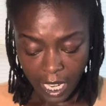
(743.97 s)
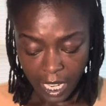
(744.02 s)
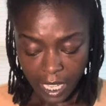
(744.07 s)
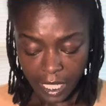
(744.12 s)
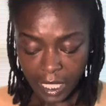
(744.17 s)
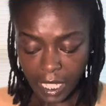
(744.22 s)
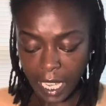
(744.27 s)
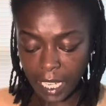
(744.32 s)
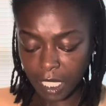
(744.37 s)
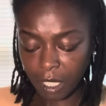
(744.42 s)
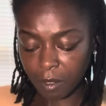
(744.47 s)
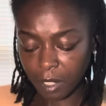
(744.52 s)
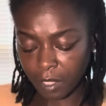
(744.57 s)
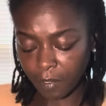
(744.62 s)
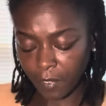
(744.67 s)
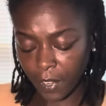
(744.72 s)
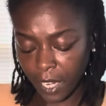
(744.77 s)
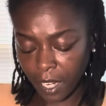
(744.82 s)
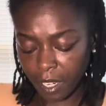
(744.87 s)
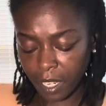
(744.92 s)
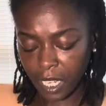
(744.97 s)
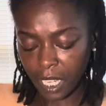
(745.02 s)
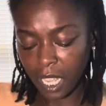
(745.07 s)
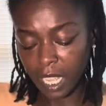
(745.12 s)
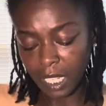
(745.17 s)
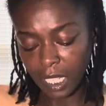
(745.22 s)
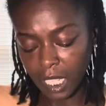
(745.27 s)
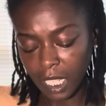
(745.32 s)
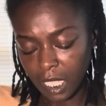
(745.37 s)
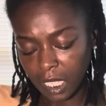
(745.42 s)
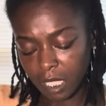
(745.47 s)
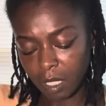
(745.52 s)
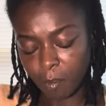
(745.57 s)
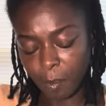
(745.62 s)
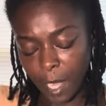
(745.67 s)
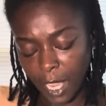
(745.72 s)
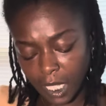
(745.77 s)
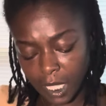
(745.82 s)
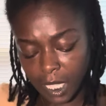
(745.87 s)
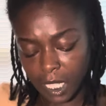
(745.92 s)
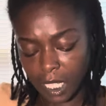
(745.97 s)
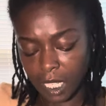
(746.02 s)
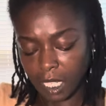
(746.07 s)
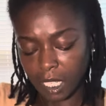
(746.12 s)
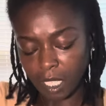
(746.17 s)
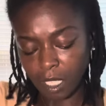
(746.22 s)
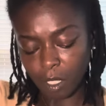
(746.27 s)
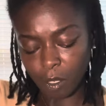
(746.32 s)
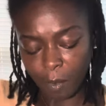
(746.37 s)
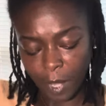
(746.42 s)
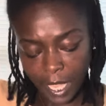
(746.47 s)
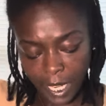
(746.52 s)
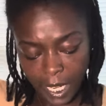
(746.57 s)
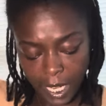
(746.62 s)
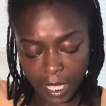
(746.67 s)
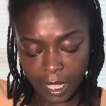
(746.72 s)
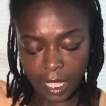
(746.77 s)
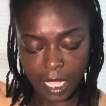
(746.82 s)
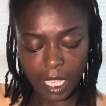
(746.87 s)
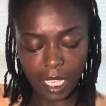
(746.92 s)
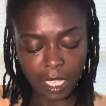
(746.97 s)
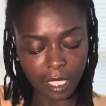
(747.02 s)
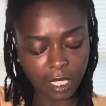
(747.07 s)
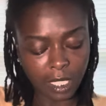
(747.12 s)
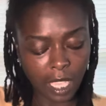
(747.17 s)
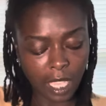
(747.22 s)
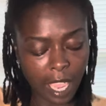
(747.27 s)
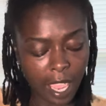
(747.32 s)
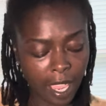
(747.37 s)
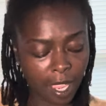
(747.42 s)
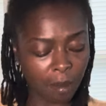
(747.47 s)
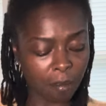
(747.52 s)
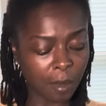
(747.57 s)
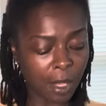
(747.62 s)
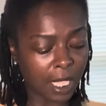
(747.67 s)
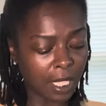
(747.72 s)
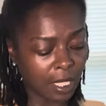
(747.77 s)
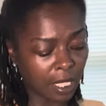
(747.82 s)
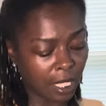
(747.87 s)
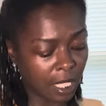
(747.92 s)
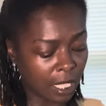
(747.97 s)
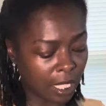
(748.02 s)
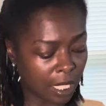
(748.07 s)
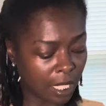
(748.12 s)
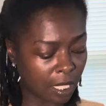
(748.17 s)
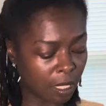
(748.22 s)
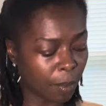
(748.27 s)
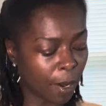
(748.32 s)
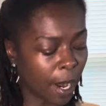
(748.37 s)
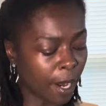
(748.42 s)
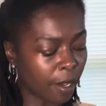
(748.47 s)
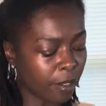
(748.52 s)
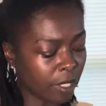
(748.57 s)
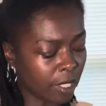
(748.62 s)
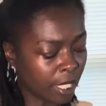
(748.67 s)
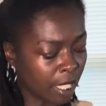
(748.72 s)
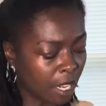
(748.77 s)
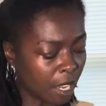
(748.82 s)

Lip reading: Like, it was very unexpected the way that things came into this person.